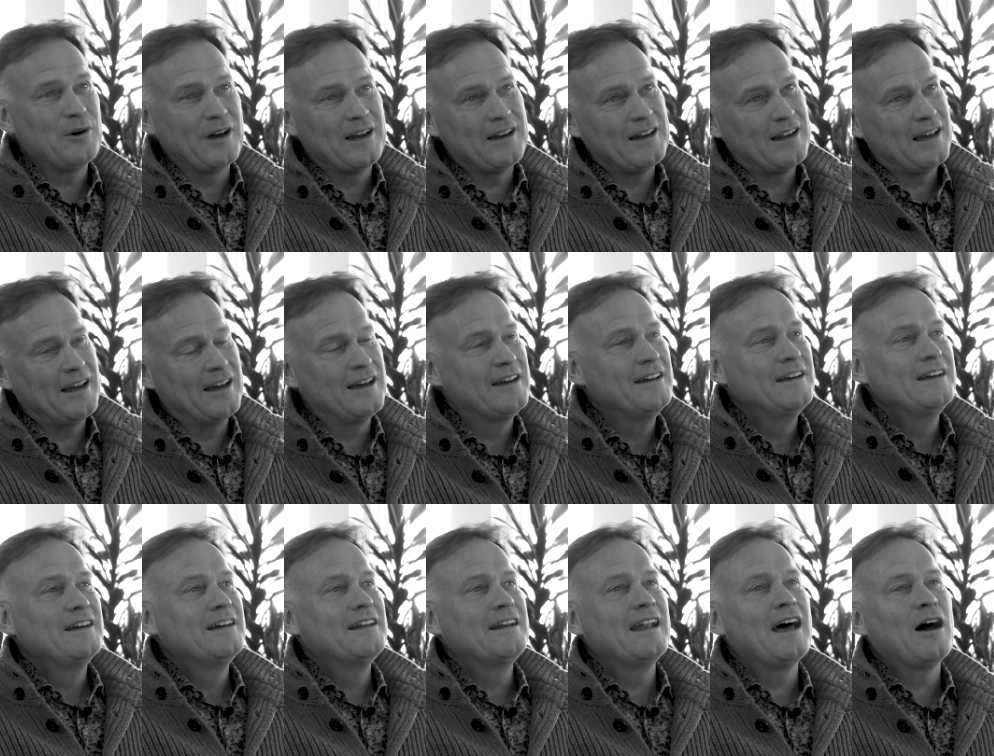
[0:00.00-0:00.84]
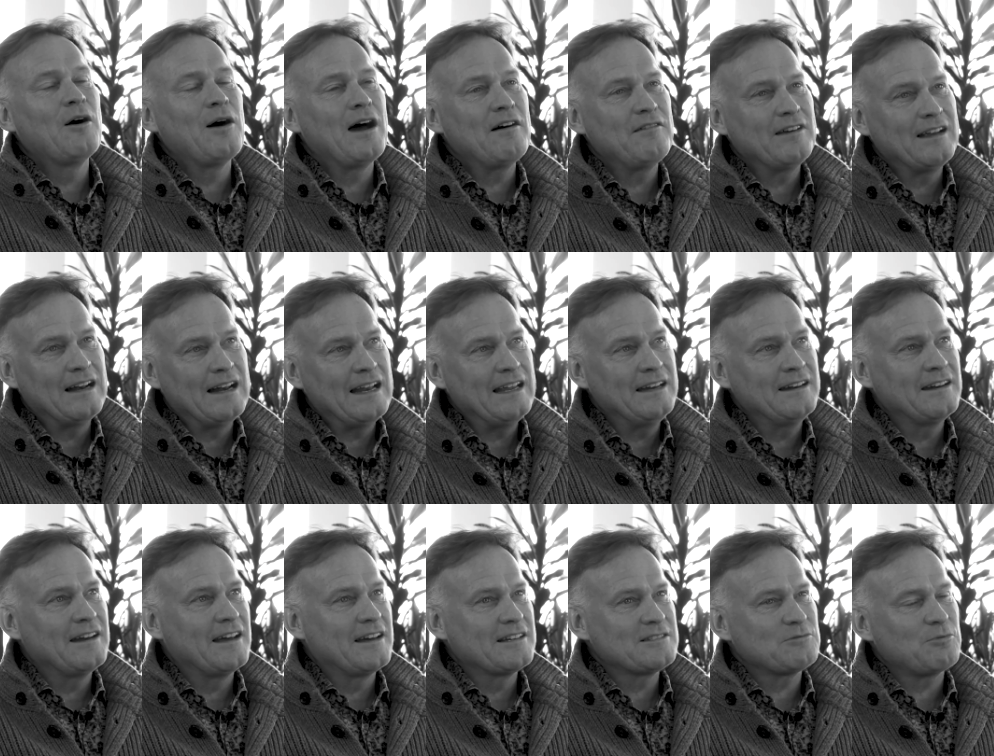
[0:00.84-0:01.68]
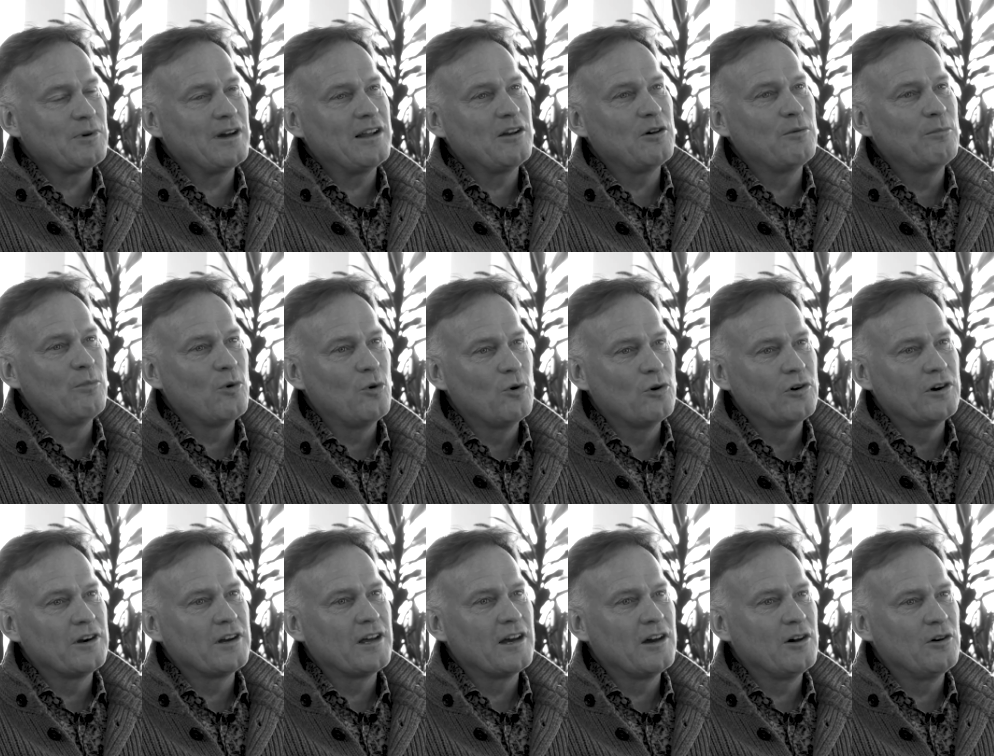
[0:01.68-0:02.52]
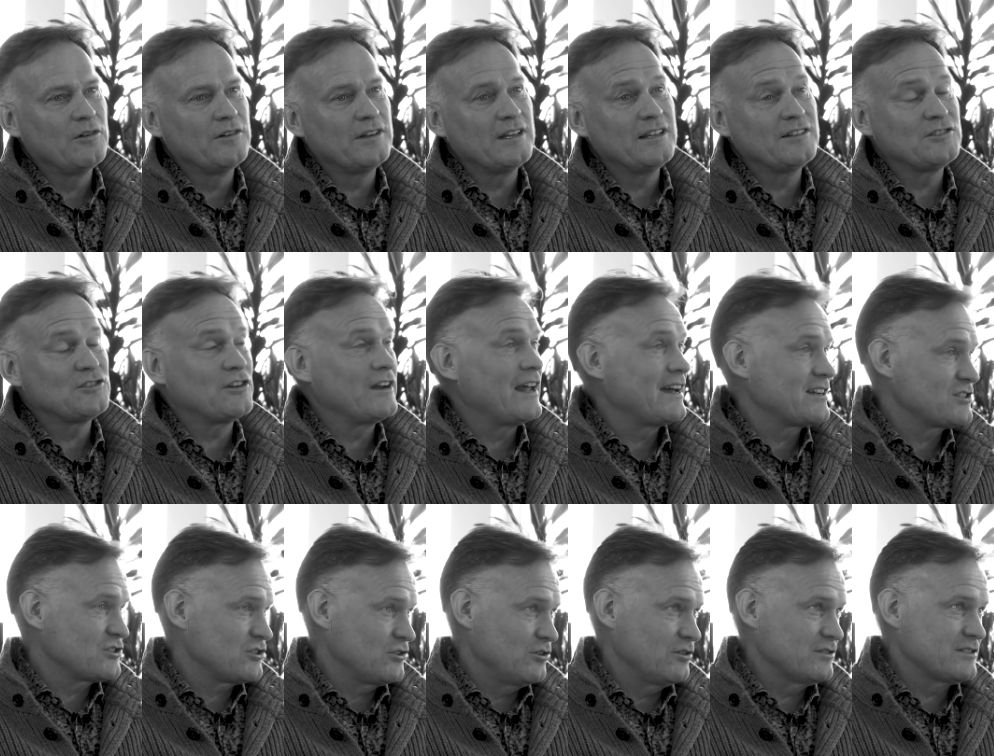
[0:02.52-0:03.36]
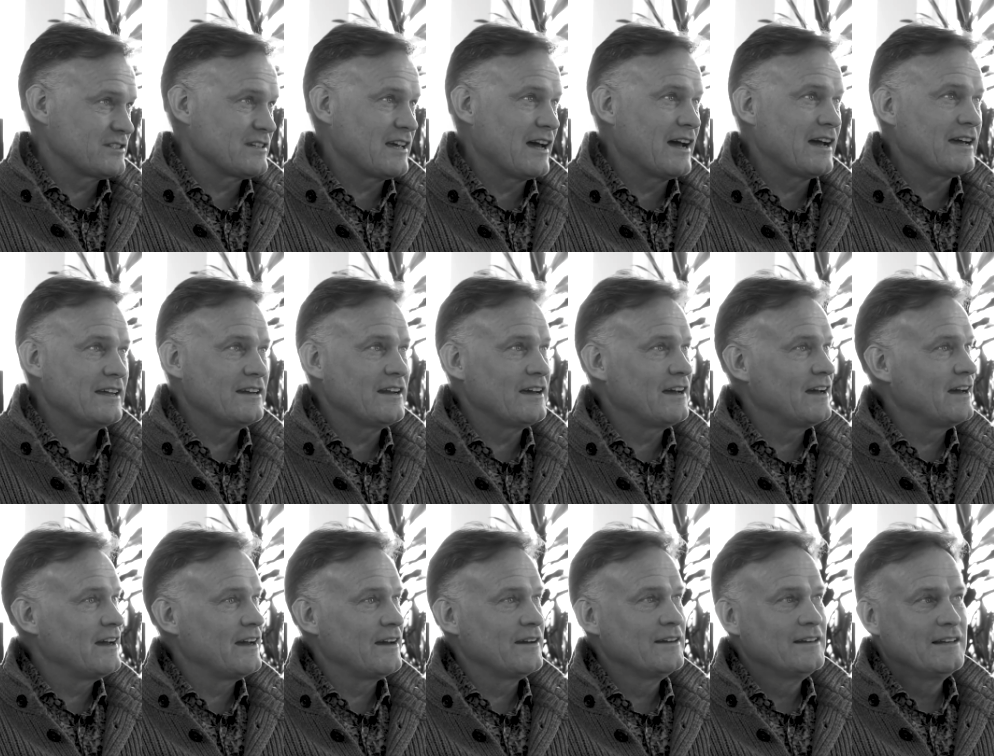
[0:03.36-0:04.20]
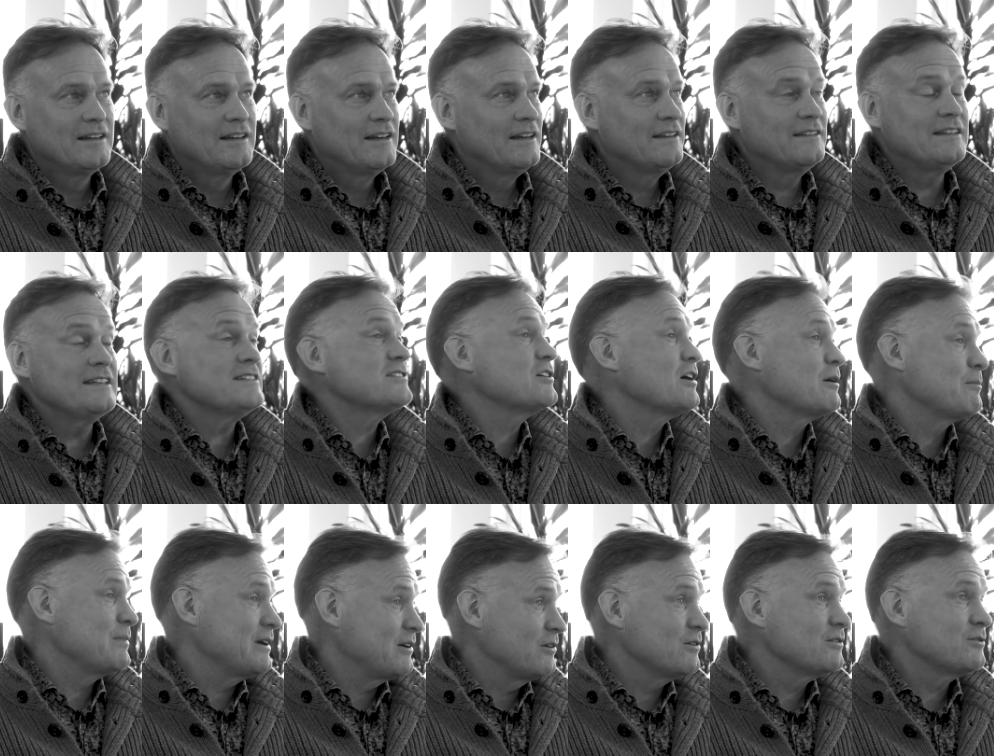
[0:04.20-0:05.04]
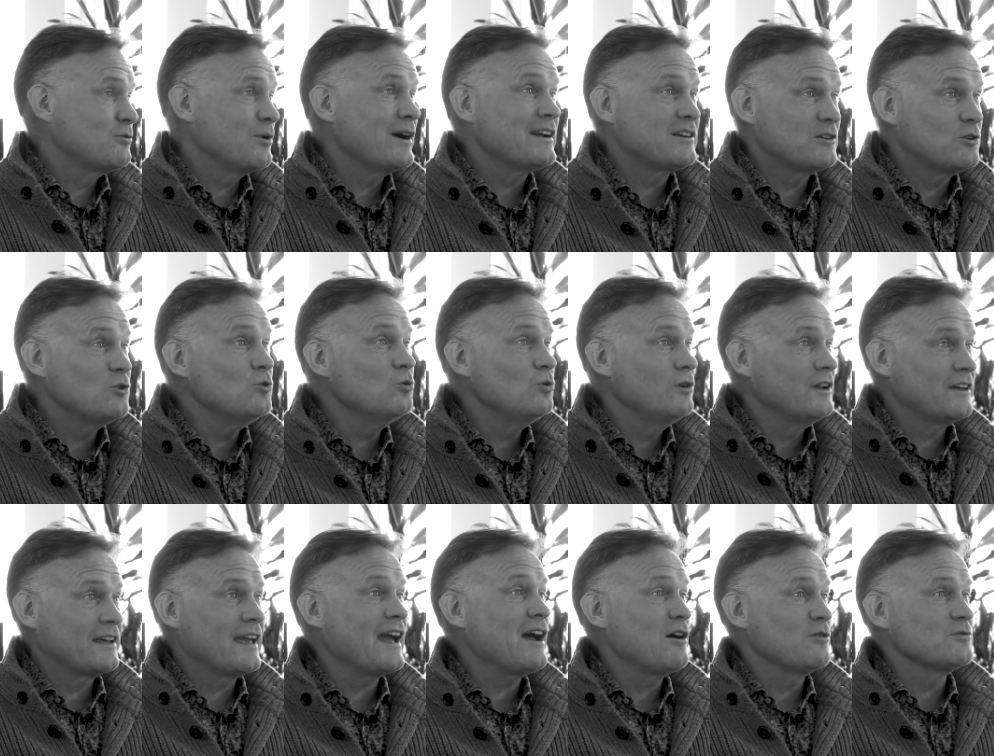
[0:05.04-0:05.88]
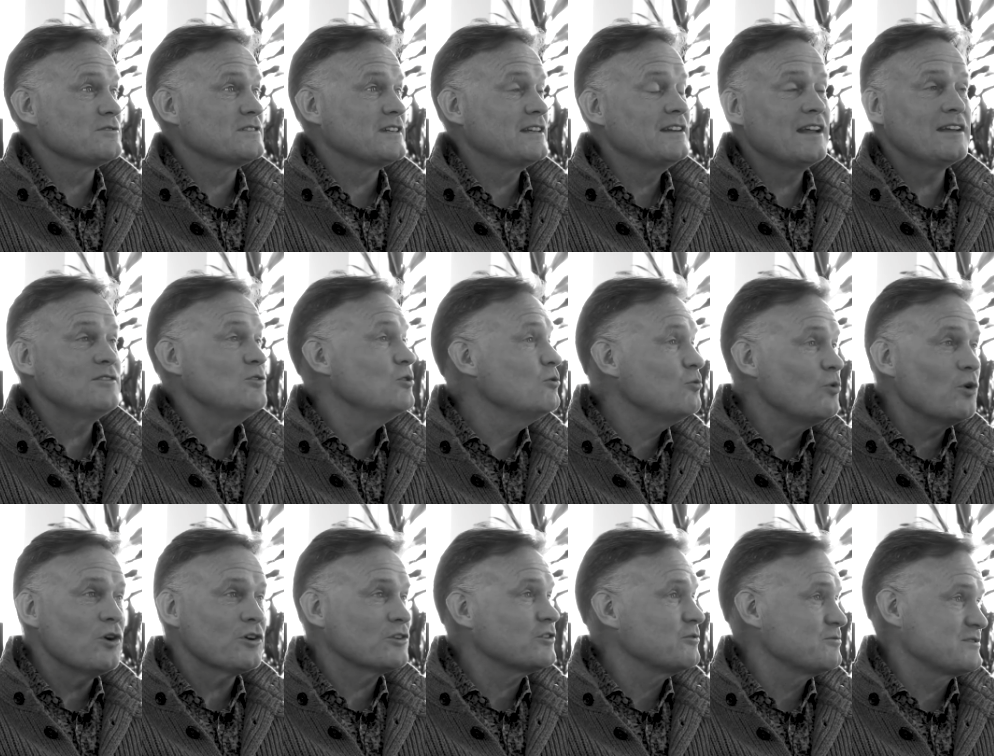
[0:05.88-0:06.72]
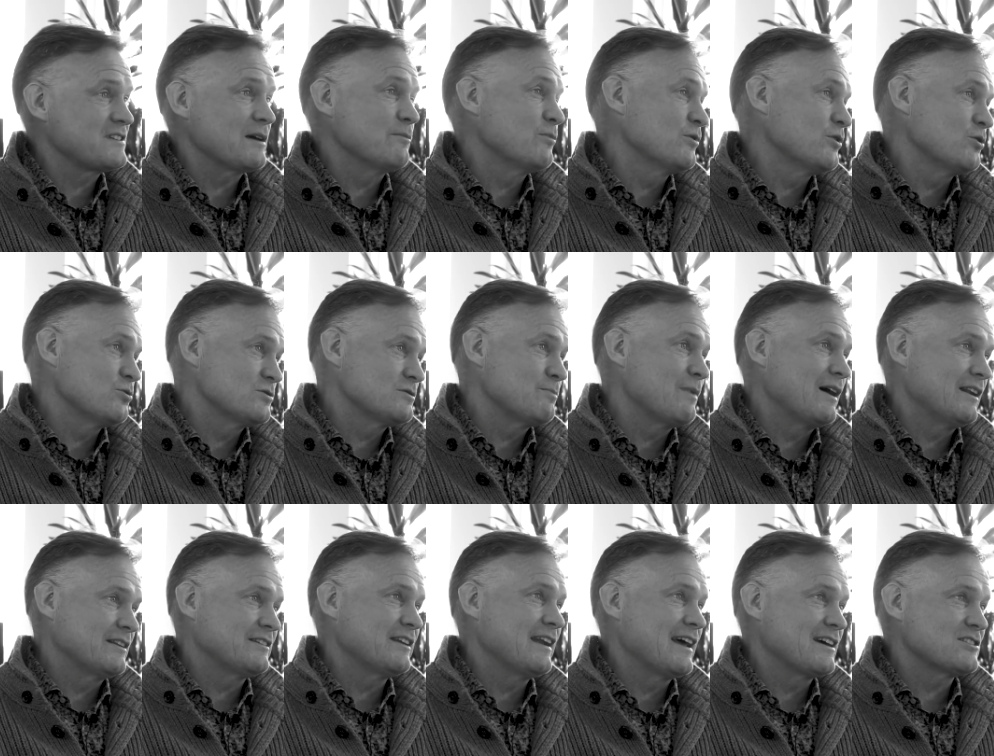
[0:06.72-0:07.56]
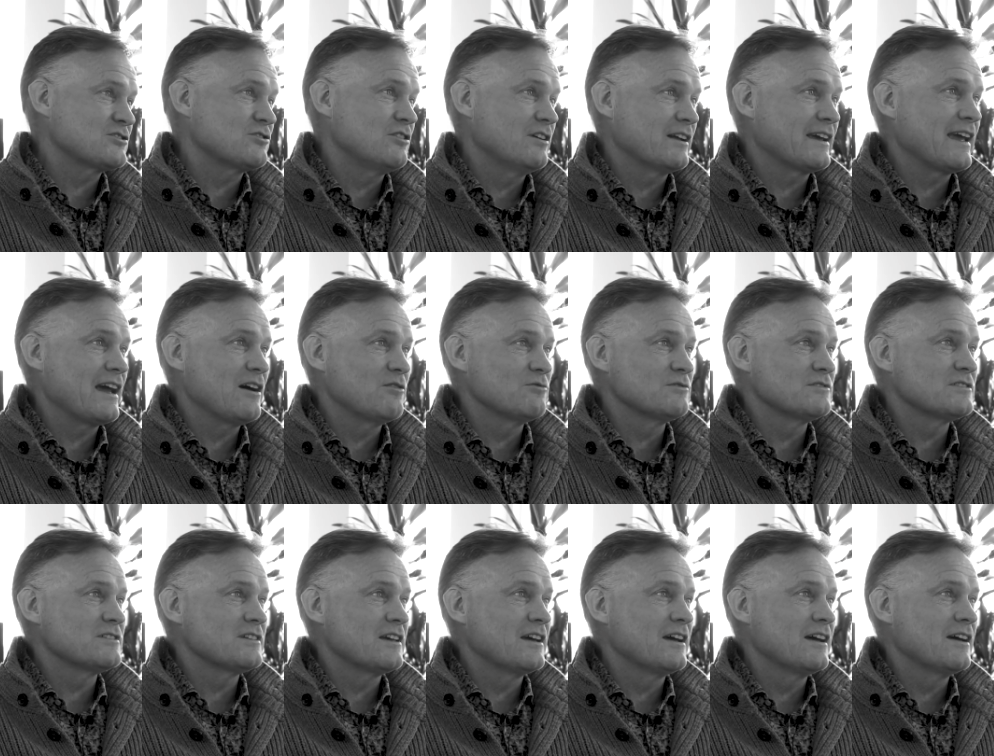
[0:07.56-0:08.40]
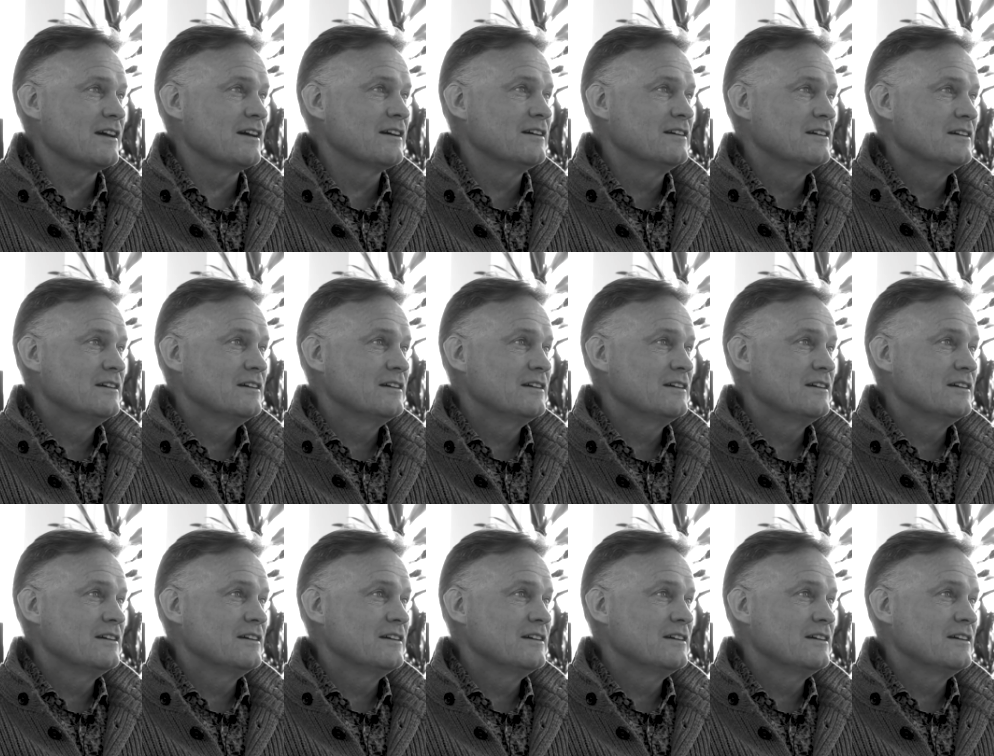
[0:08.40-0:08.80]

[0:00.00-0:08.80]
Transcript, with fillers: And uh, now having Linda as well on board uh, on the international side, mm-hmm. uh, these going to be quite cool accounts. And, and you worked on some of those multinational accounts, uh, mm.